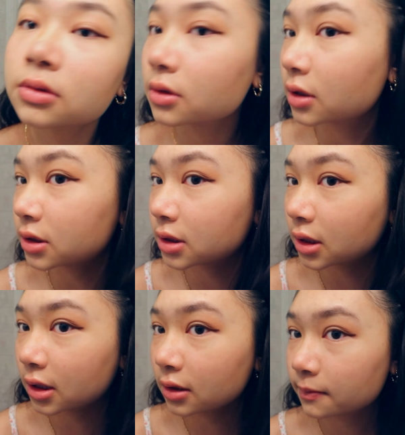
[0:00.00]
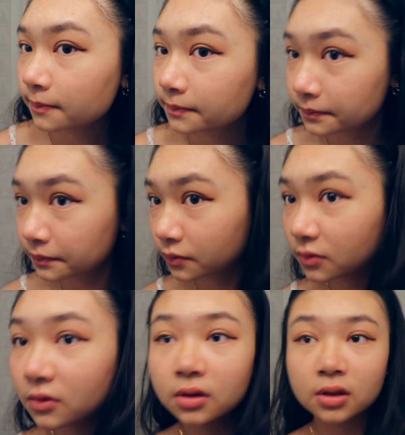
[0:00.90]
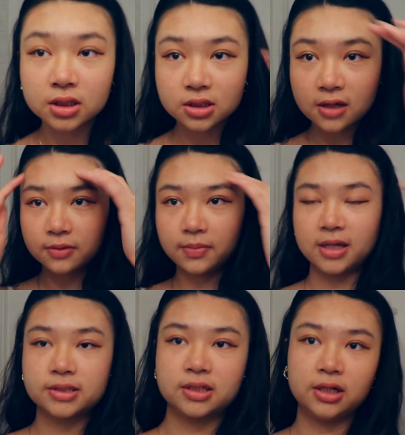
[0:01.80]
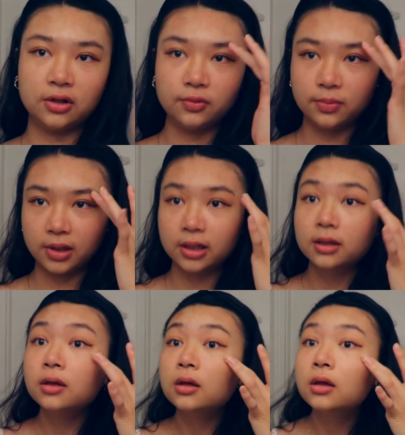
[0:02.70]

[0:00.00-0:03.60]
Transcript: So there's that. It's not the best, I know, but